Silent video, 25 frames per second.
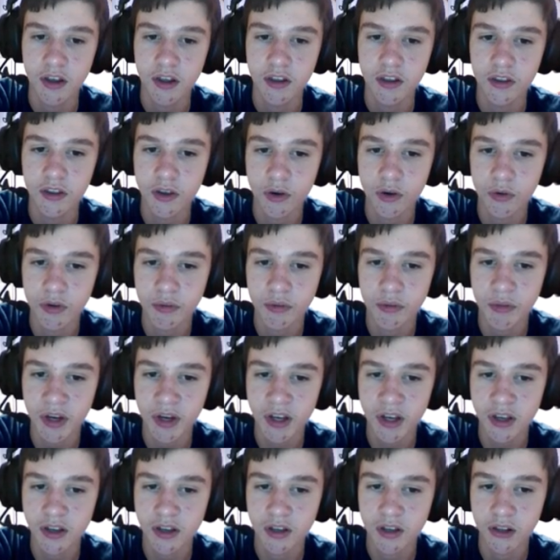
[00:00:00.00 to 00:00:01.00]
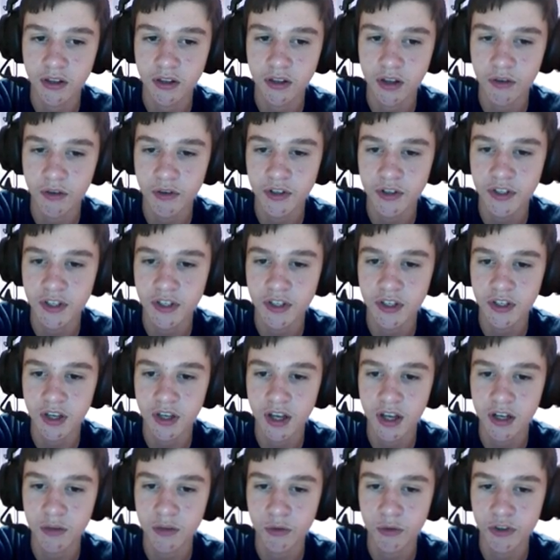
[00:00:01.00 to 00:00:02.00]
Though we might never see
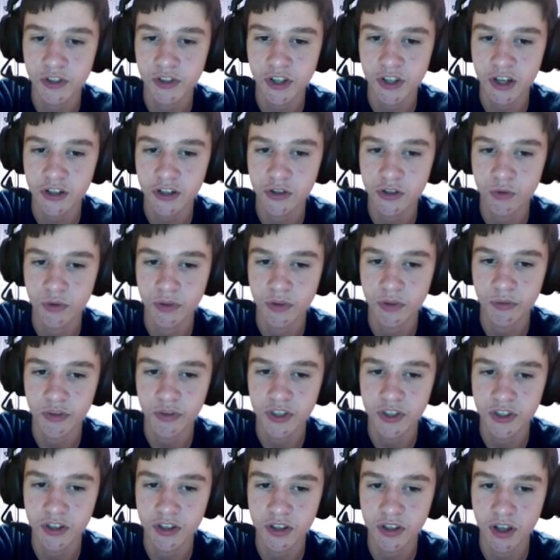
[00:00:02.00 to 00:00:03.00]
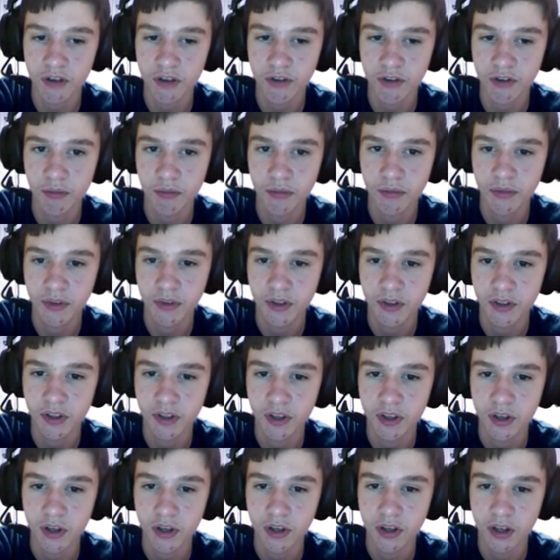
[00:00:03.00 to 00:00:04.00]
any more sketches when we still love him.
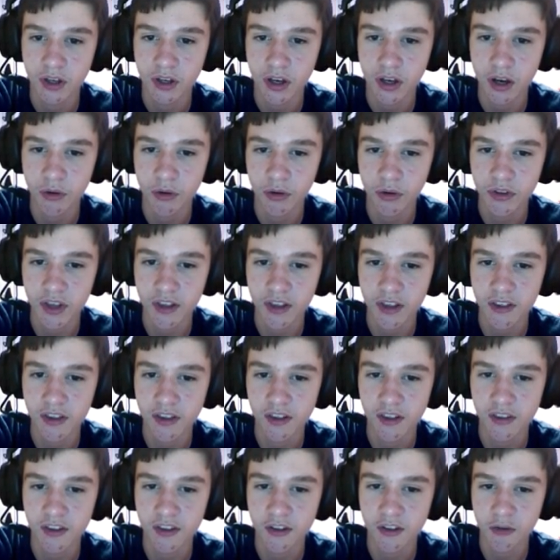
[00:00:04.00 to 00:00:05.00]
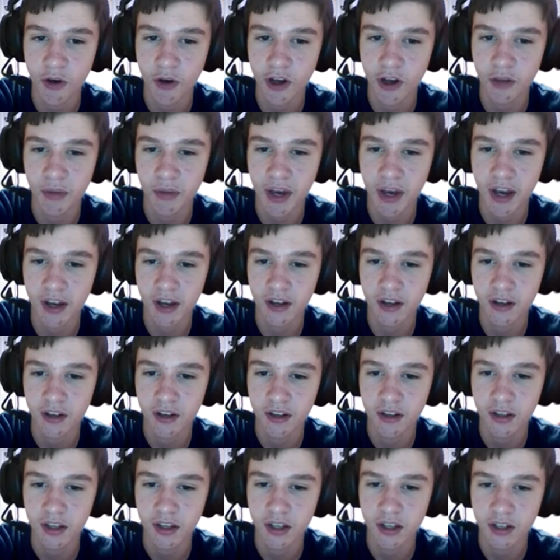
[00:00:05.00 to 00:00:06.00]
I wrote that sentence a while back,
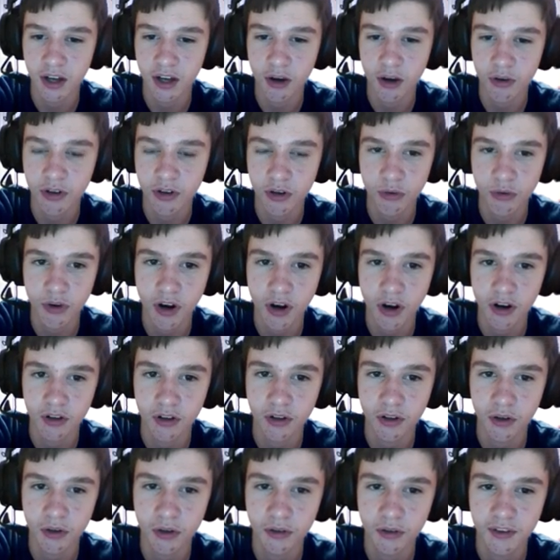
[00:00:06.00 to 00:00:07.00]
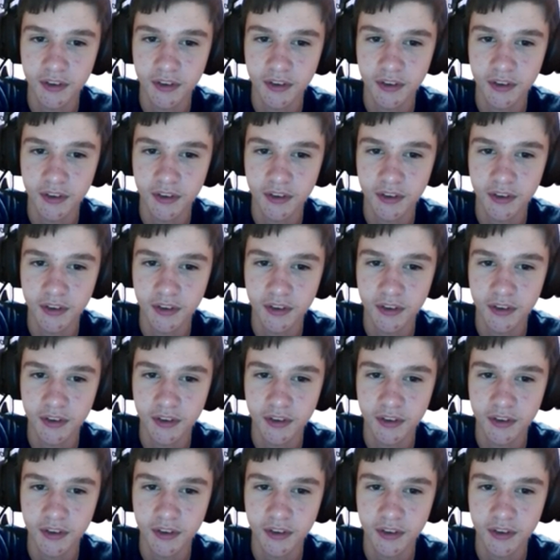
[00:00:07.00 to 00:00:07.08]
and now here we are, lol.